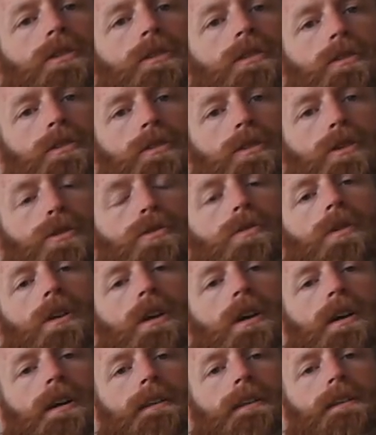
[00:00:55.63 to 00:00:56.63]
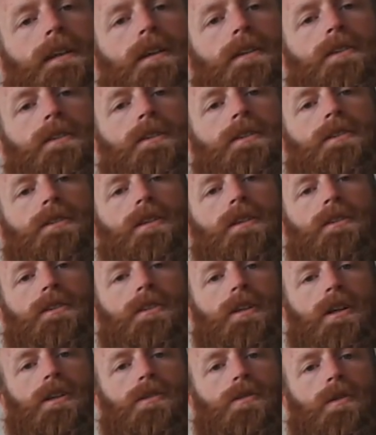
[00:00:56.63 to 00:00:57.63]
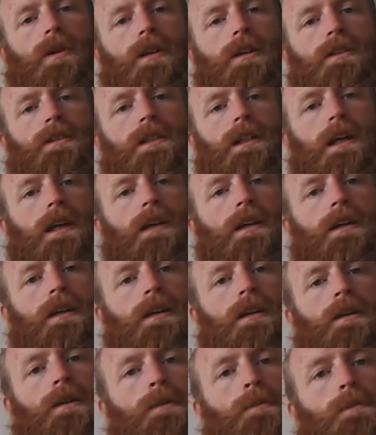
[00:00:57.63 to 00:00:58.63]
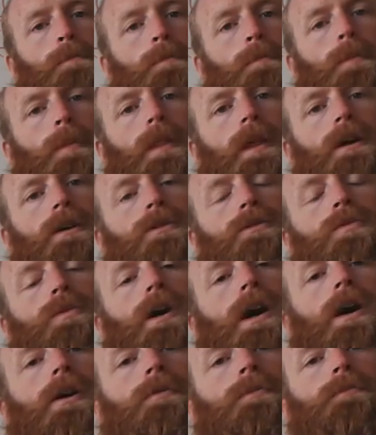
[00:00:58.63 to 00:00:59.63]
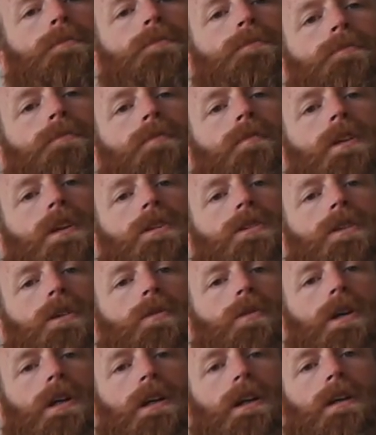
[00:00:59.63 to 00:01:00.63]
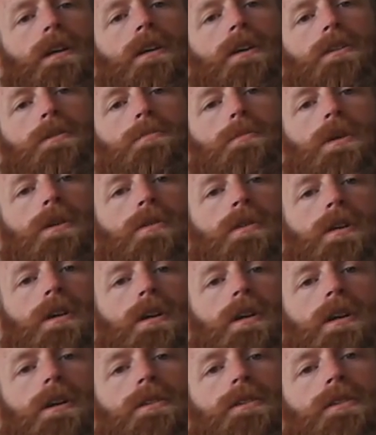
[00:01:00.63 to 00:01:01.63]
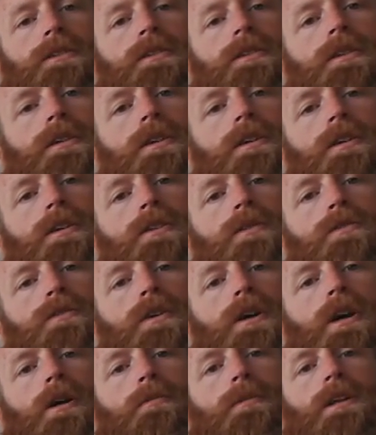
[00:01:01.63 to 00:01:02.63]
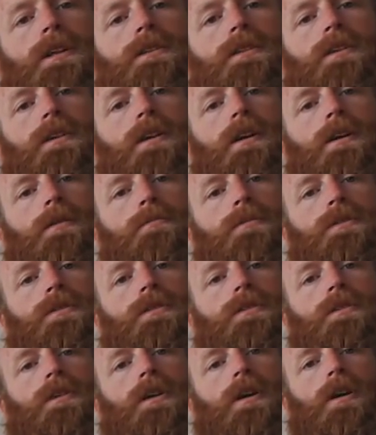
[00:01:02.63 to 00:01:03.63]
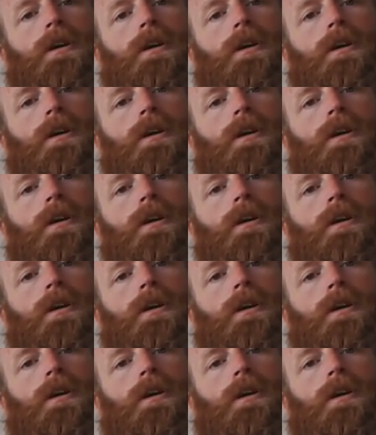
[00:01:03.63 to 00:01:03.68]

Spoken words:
social class, ethnicity and sexuality as well. So working class, middle class, family types,